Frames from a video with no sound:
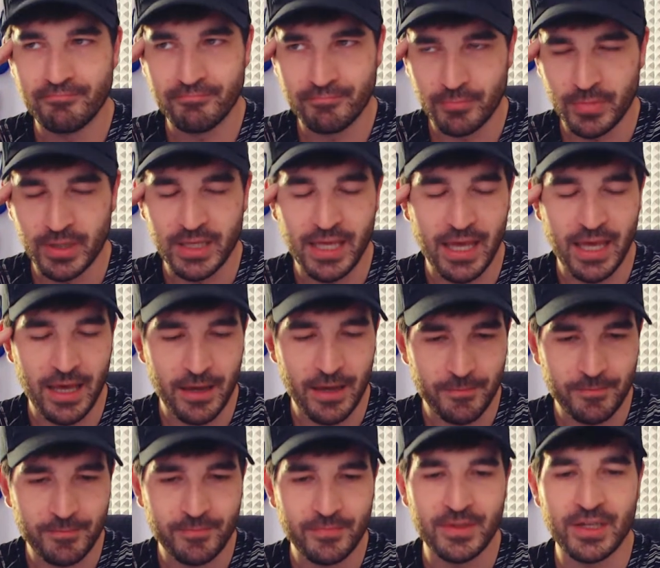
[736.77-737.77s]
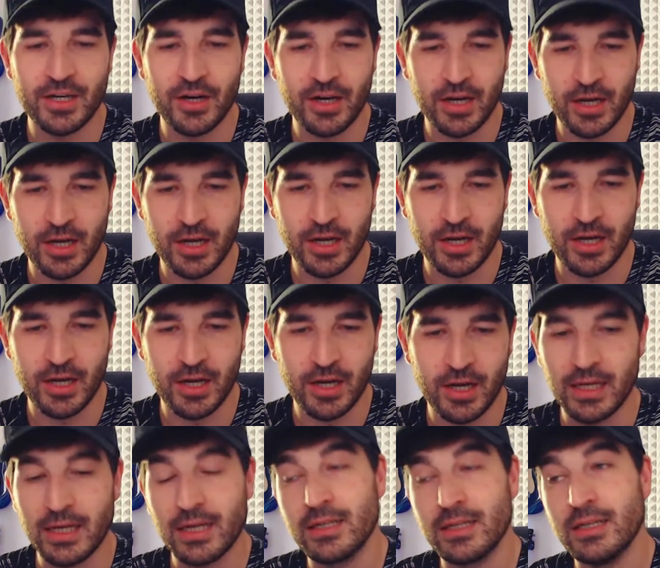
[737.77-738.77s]
But yeah, they're gonna come out,
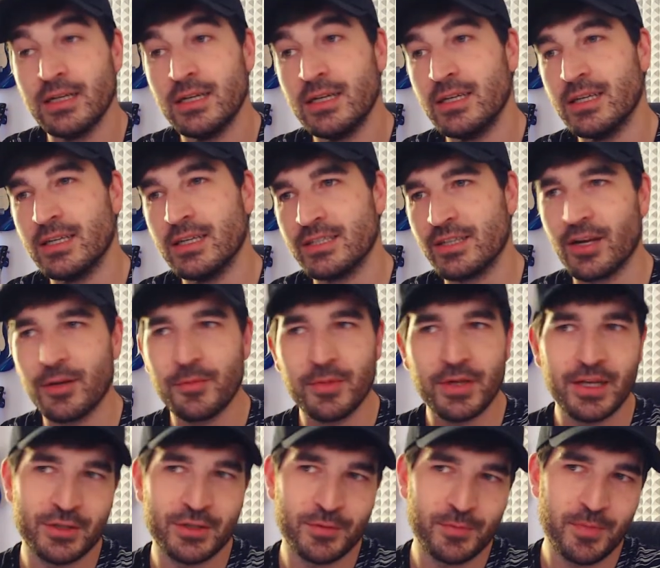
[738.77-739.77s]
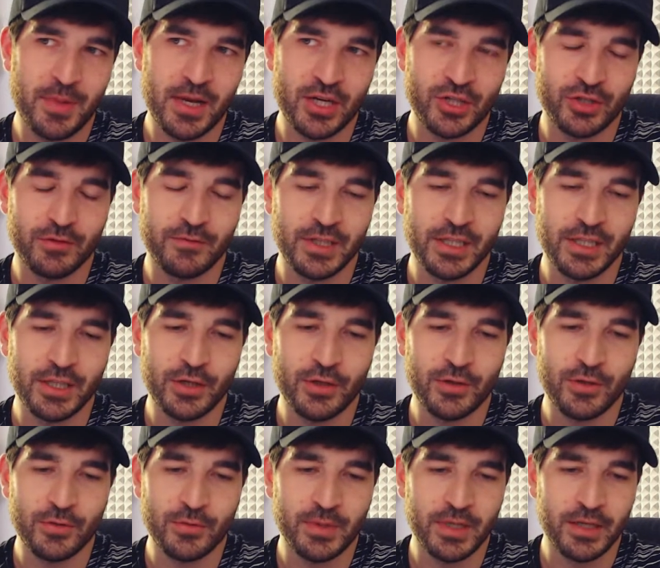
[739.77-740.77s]
and it's gonna be a special
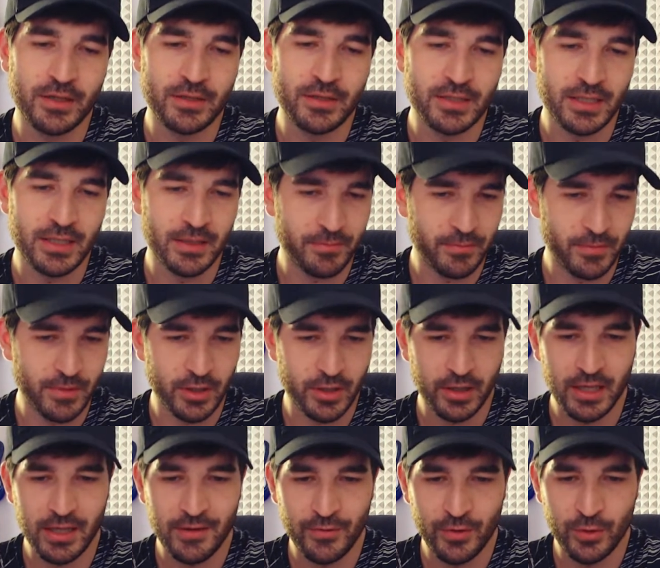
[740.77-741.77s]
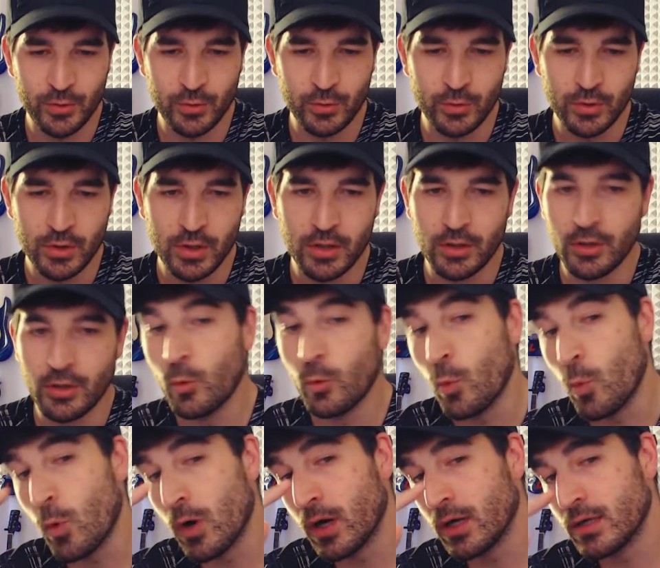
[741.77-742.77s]
video because I'm gonna give you not
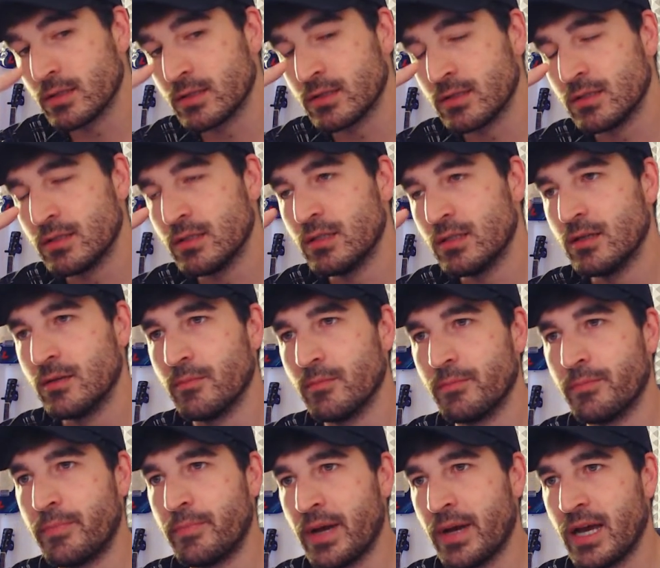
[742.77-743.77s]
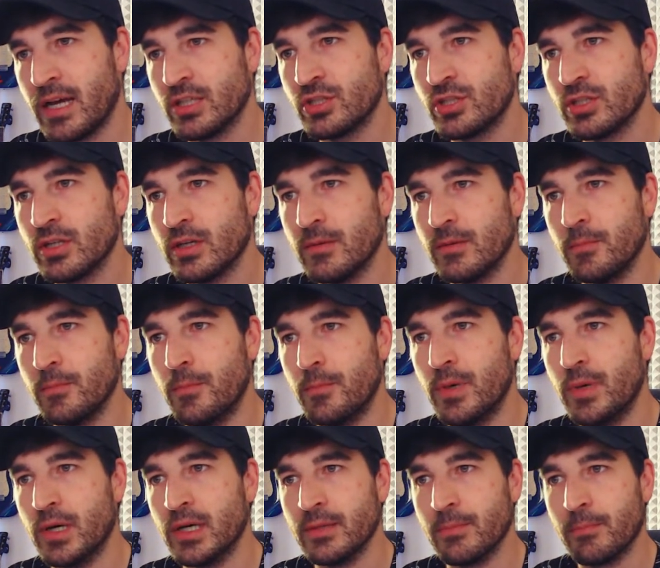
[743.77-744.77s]
one patch
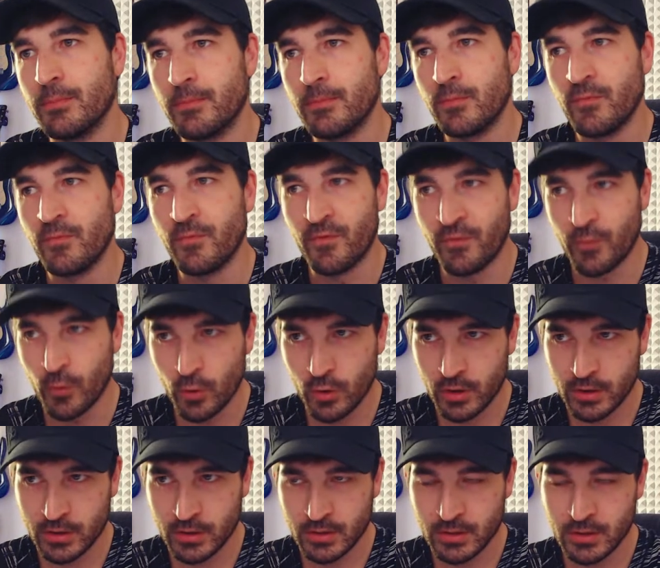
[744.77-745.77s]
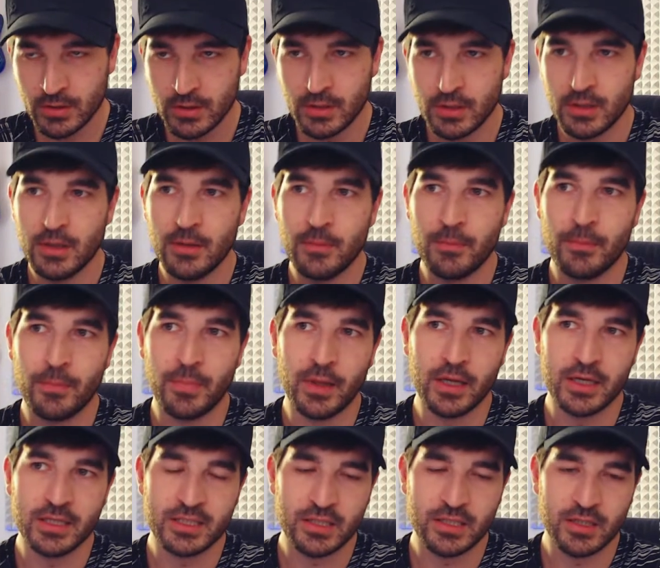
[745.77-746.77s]
but 4
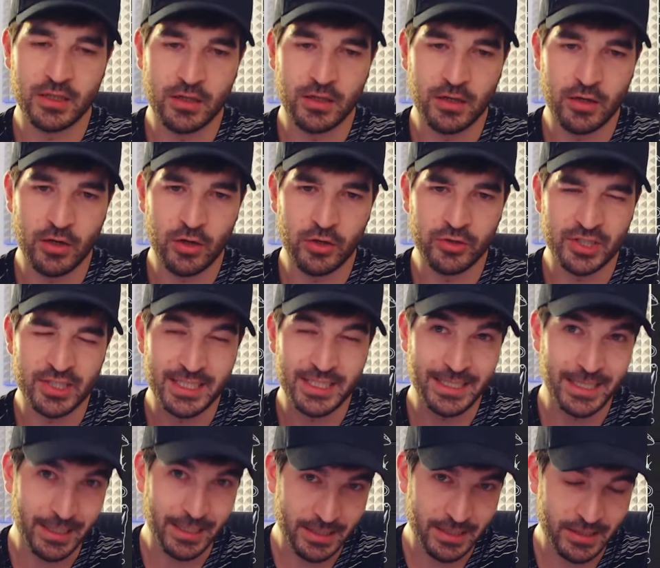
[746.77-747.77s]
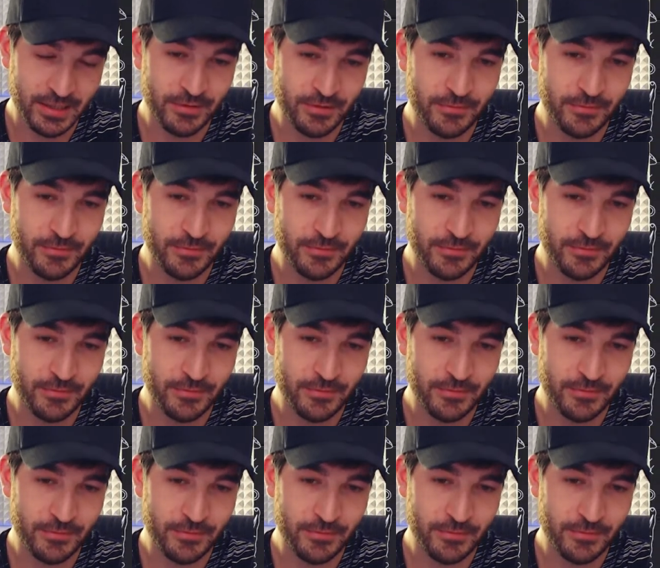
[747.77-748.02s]
plus other 6,